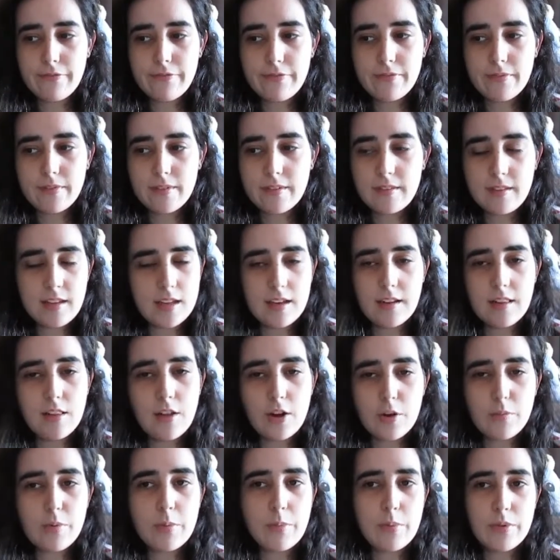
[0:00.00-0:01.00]
seen a lot
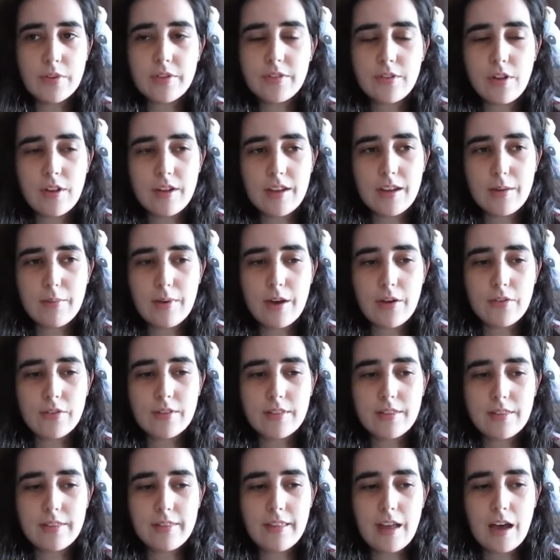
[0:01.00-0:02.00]
of people talking
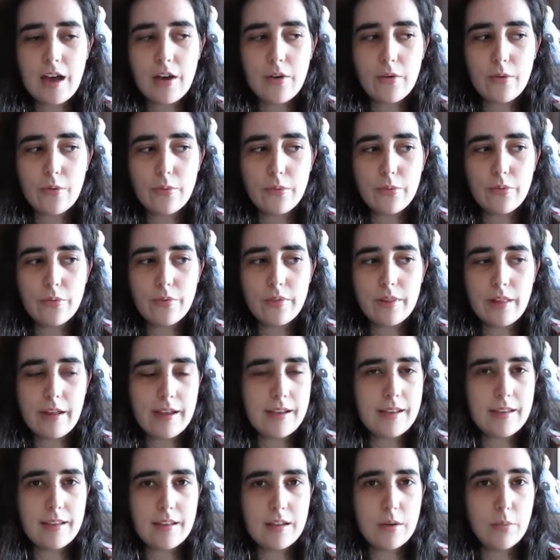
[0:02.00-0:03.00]
about how
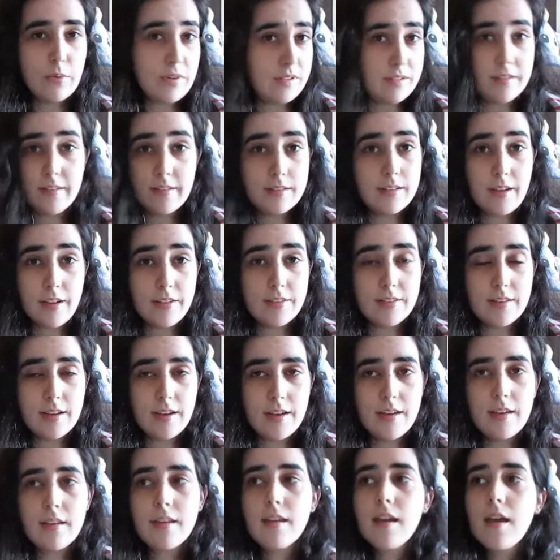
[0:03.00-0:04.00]
it was
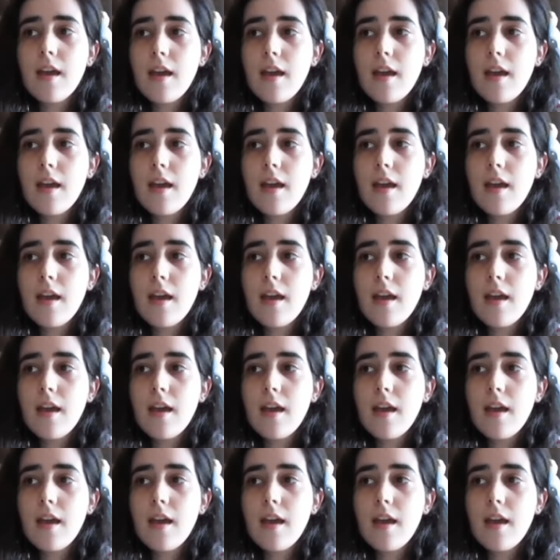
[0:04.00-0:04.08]
disgusting.